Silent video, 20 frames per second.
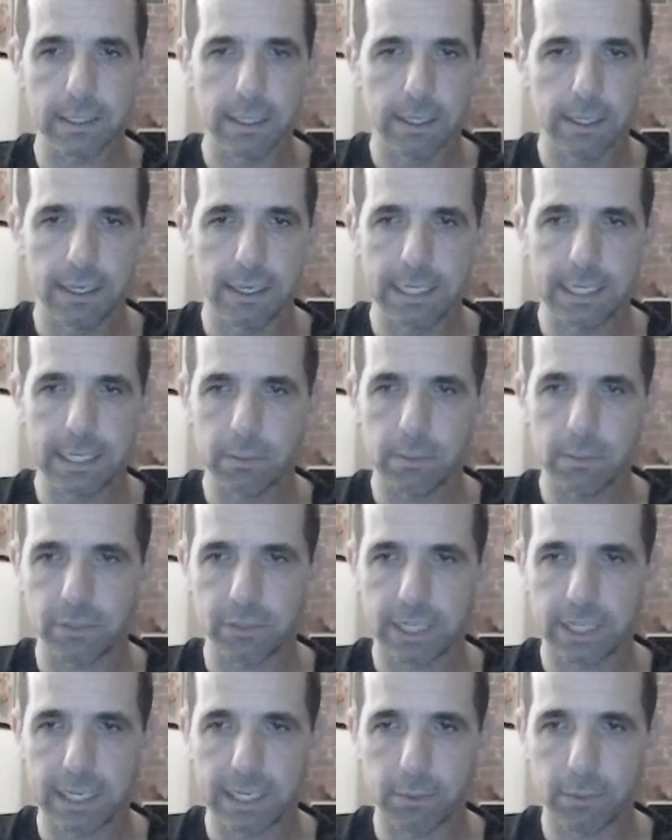It's worth
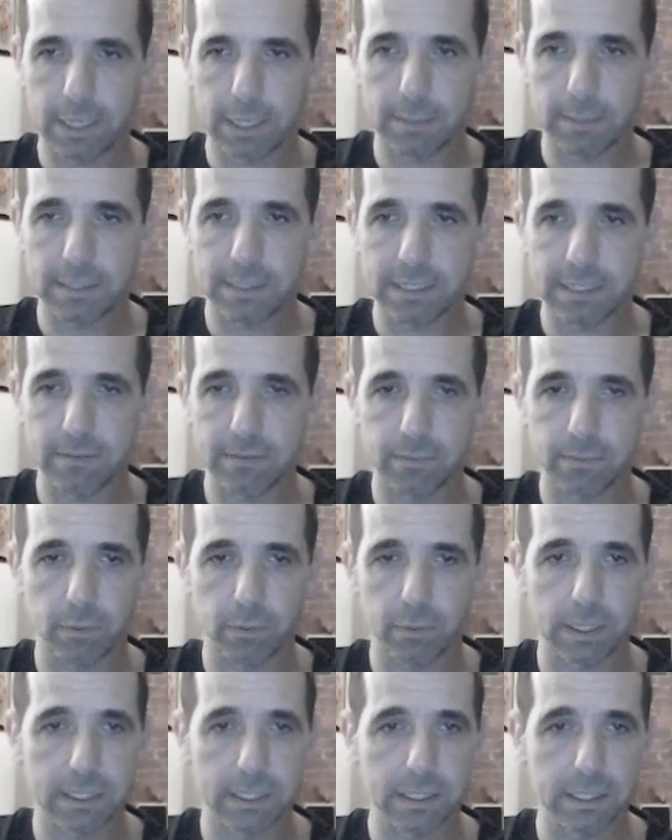checking what happens if white
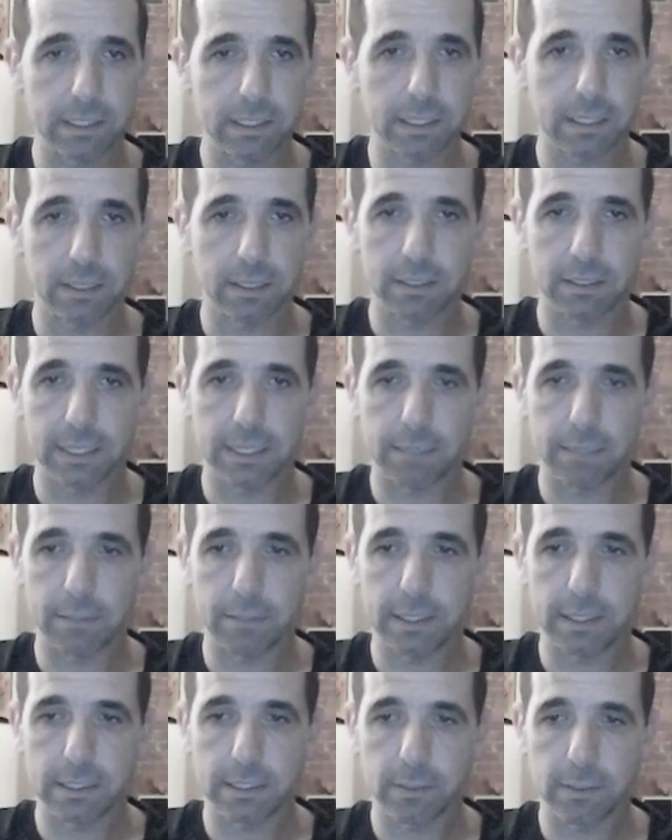does go to that
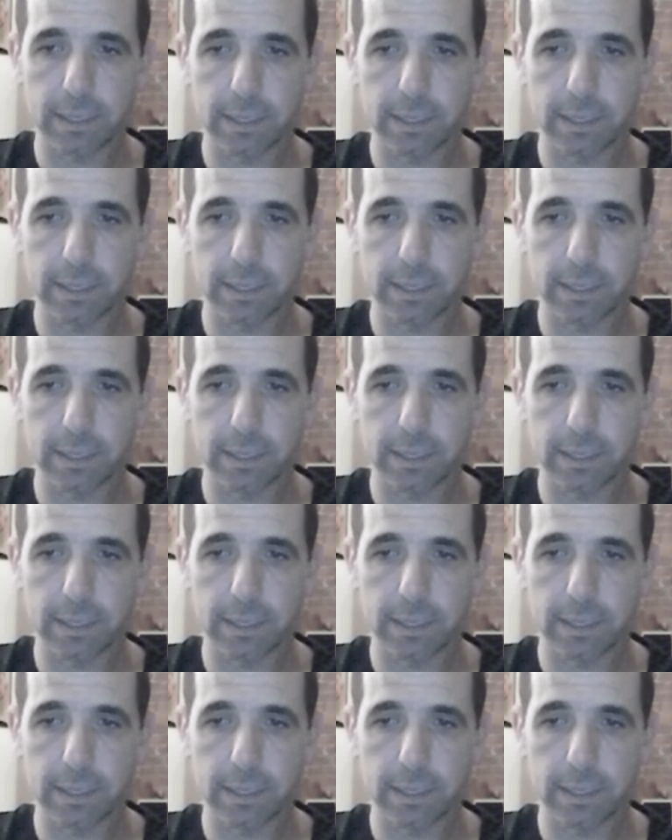mined square,